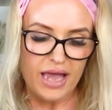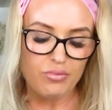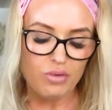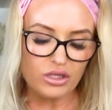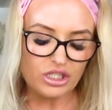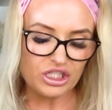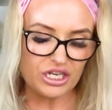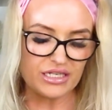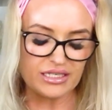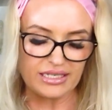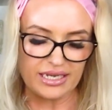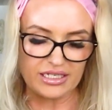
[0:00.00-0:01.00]
And what
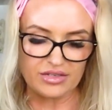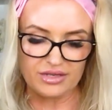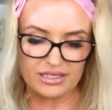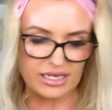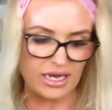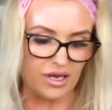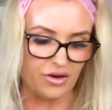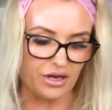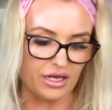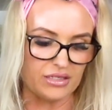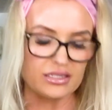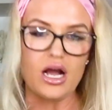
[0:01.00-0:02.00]
she says this color
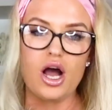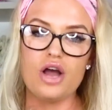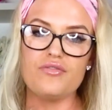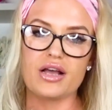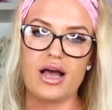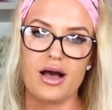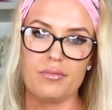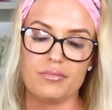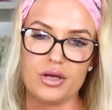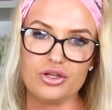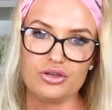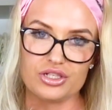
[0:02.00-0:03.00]
is
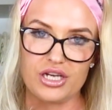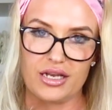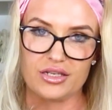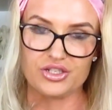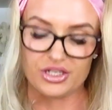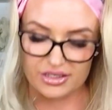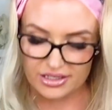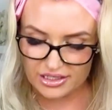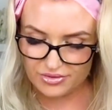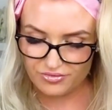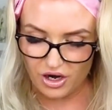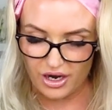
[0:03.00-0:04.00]
overcome your
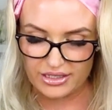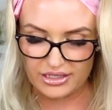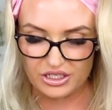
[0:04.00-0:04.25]
challenges, right?